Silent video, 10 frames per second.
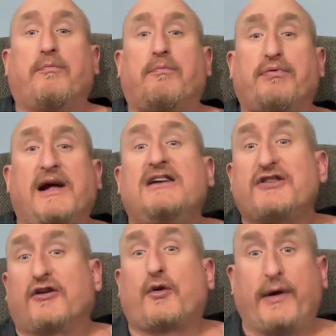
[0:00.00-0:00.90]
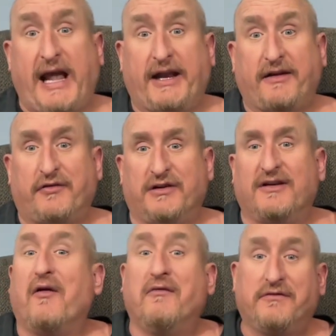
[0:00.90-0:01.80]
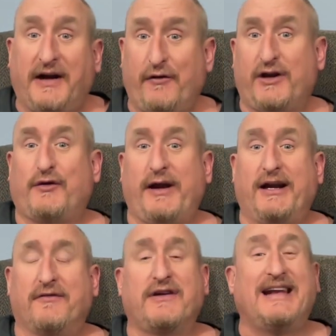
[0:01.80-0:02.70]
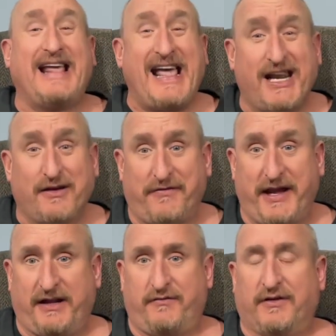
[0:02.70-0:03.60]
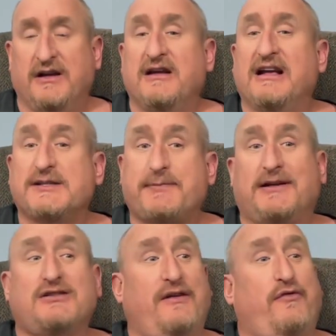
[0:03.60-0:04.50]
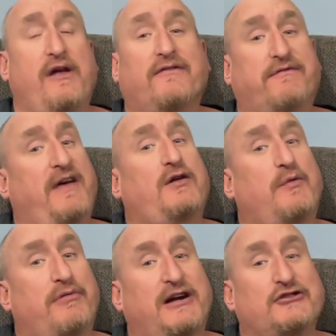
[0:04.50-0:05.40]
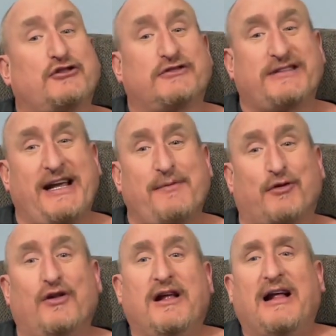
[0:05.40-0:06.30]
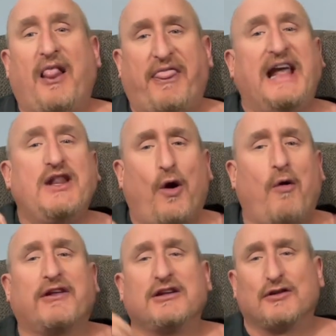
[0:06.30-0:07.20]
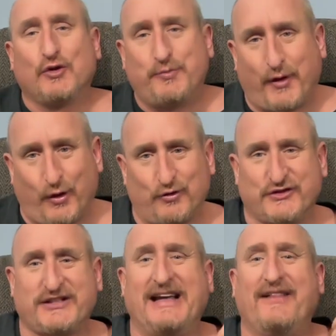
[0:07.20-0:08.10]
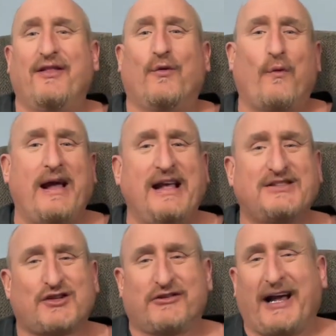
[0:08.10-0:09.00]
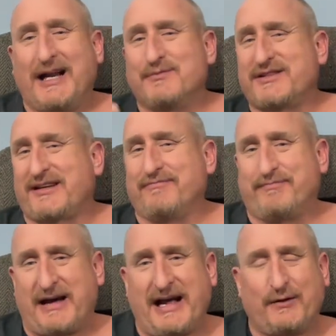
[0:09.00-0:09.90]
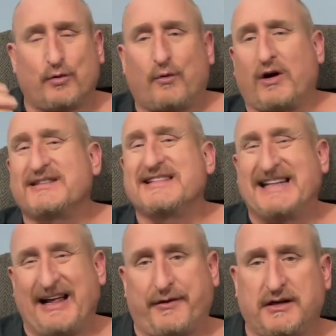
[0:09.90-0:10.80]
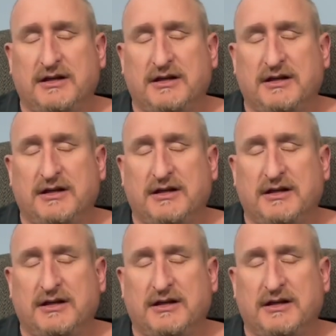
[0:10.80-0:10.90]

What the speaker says: Players are creative, very creative and innovative. Especially if you have veteran players at your table, they know the loopholes and the way certain items combined will work together.